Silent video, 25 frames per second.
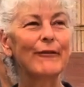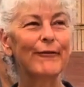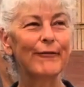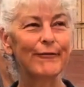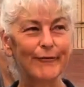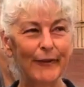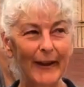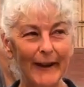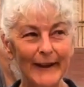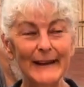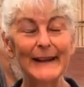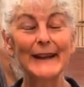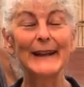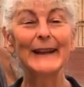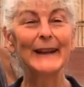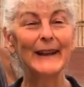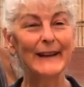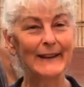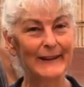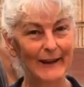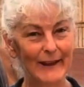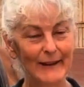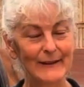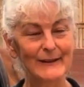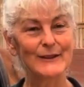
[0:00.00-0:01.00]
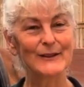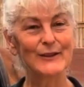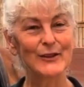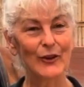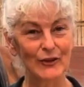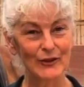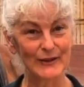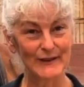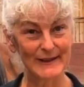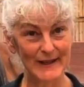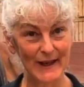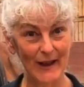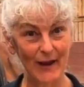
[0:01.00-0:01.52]
fighting against
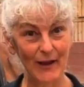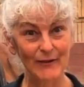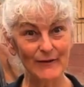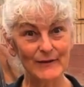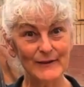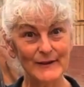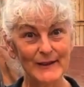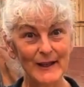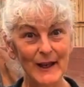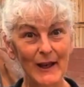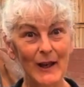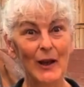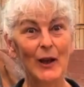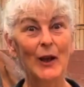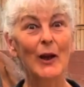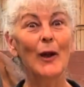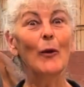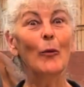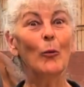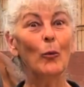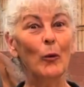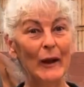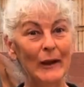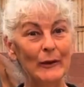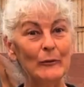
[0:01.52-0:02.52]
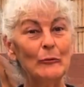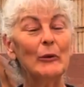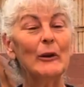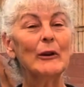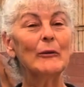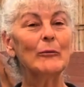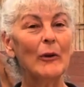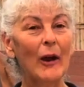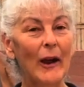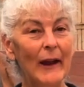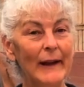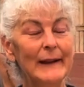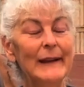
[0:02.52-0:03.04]
ourselves when we're
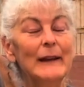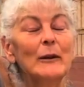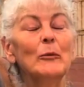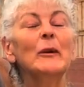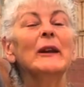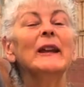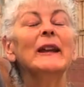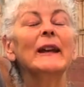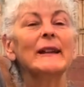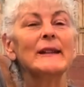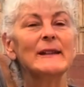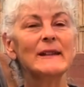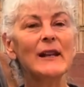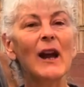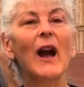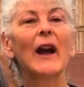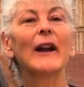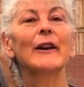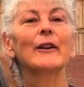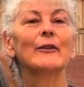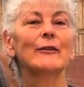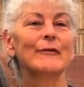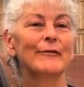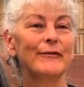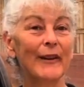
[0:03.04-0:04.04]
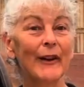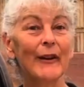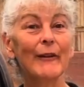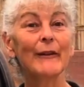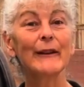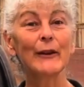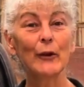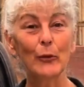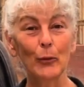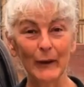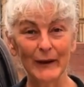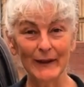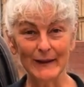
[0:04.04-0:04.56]
riding, we get tired very
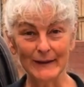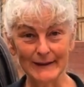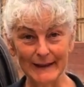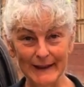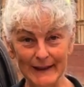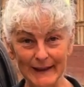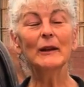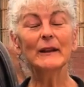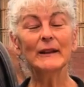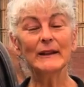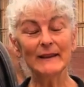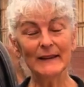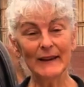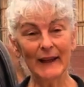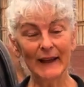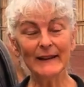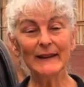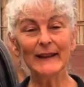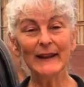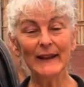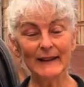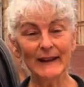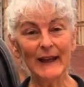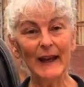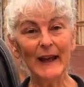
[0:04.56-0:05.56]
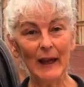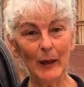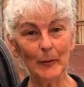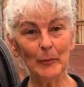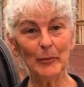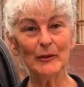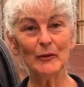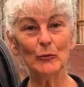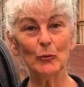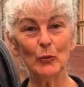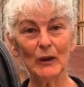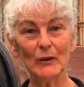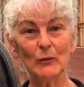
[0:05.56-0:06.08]
quickly. That can
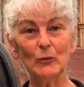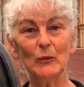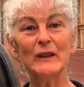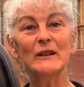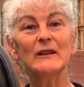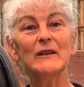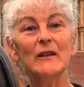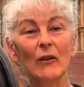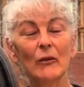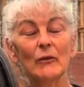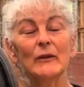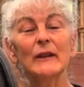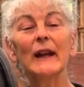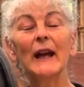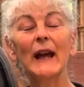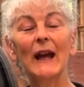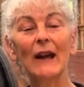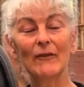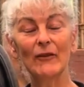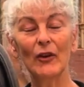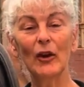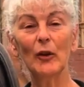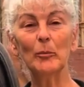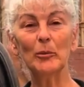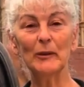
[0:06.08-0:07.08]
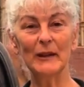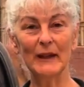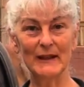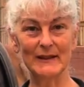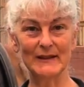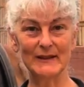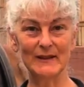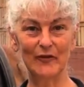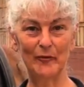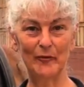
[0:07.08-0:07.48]
happen when we don't have our place of